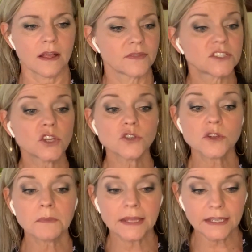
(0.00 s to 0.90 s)
The
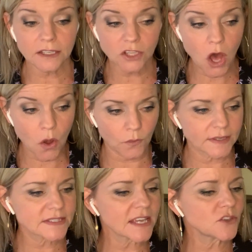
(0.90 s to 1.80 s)
social media alone,
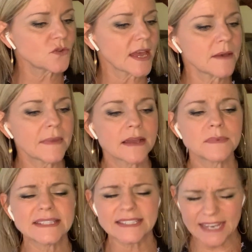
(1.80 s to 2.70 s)
it's like you can't make a
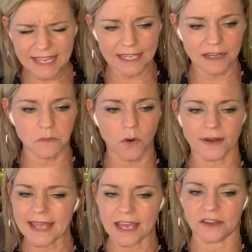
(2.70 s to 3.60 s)
mistake anymore,
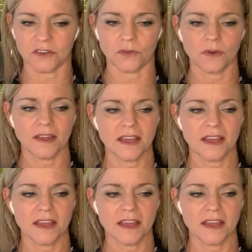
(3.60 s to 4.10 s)
can you?